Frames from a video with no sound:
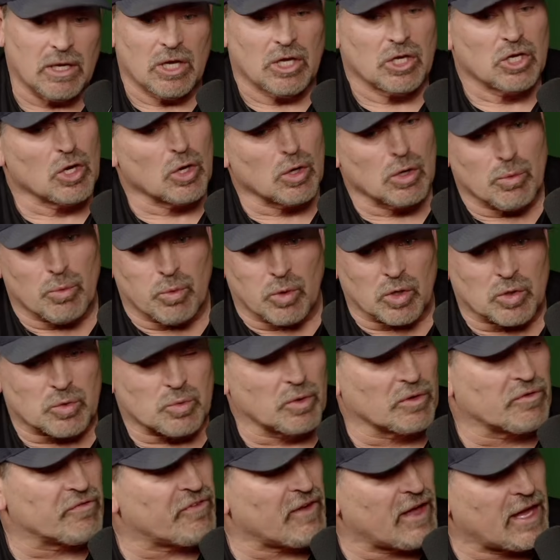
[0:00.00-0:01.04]
he worked
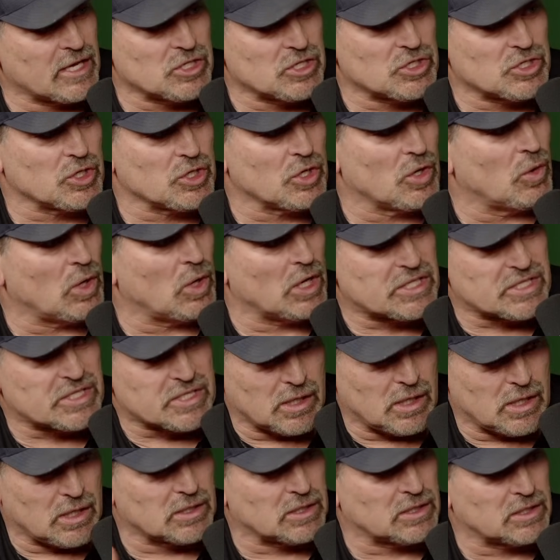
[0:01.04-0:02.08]
with Fangio a
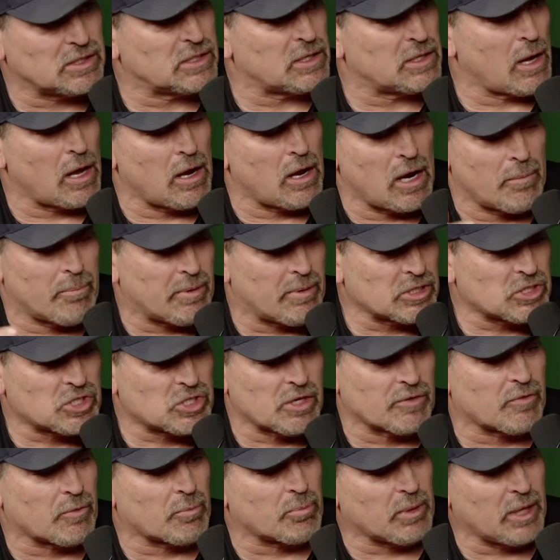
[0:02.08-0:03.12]
ton at a bunch of
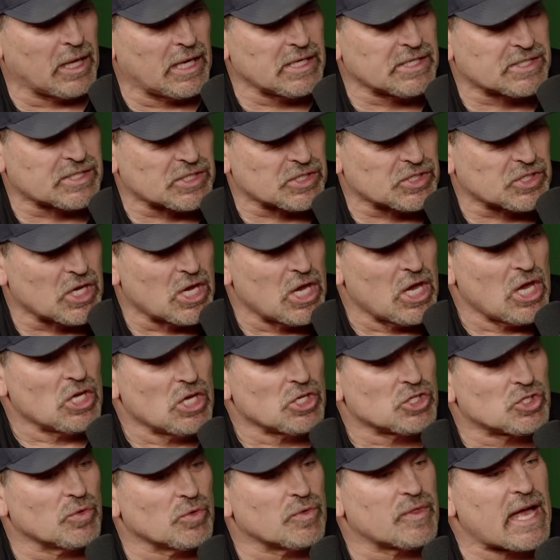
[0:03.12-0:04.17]
different places.
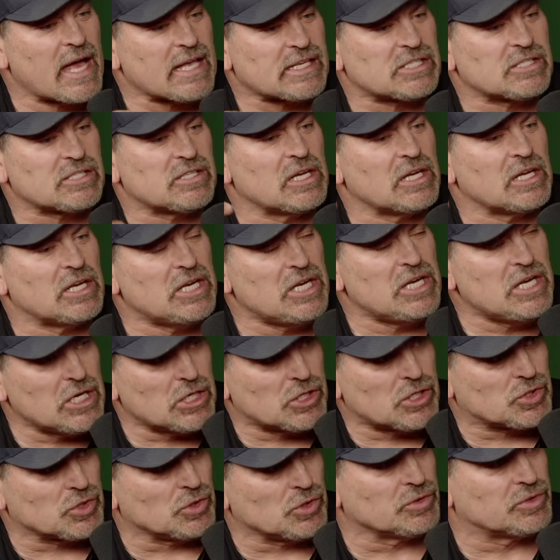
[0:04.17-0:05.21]
So that's the
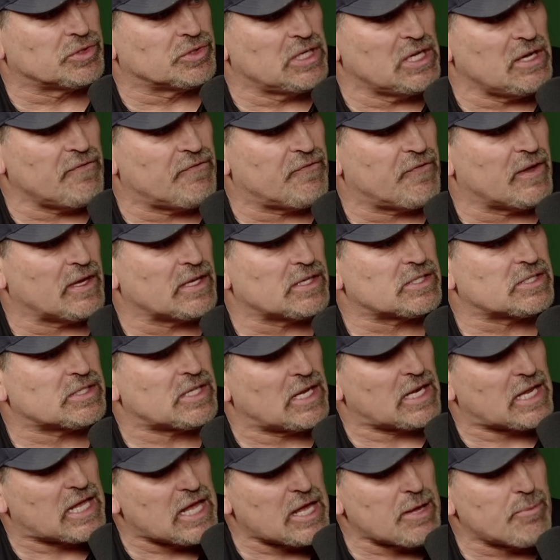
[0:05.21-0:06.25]
initial defense
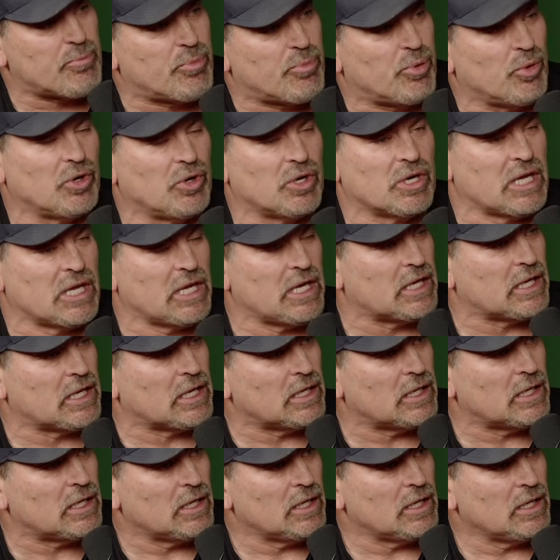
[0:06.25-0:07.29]
that he put
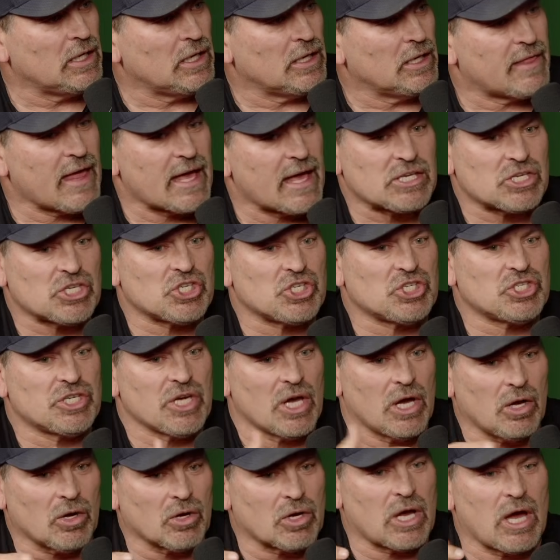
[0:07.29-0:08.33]
in, that
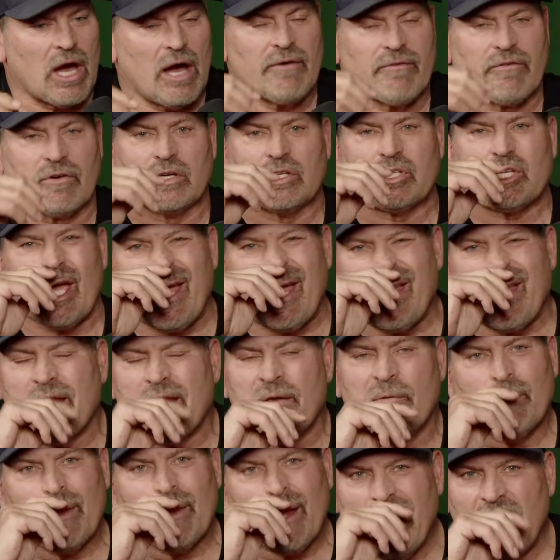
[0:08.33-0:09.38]
shell coverage. And
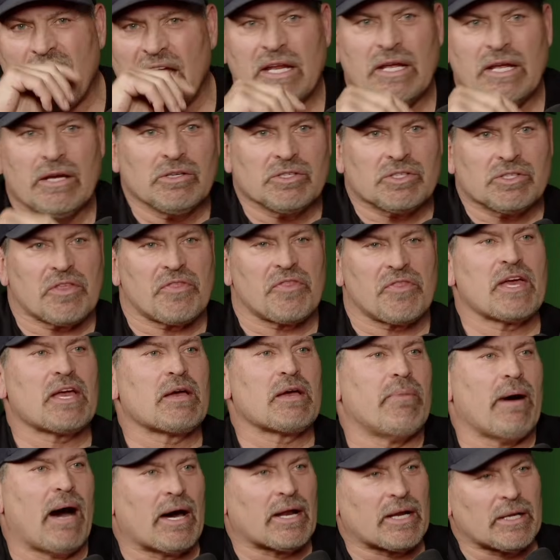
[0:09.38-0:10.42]
here's the thing
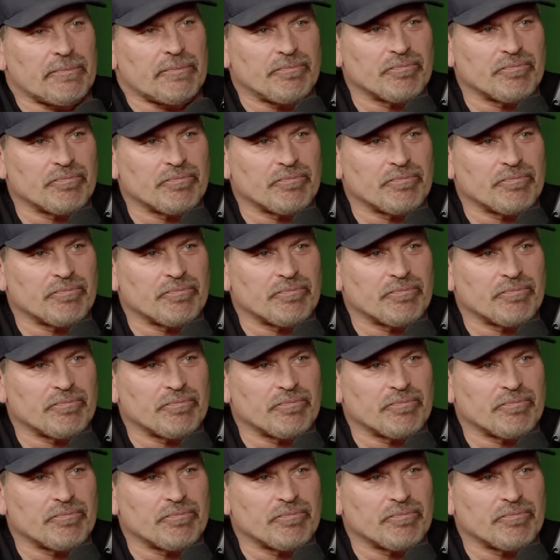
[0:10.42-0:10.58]
about it.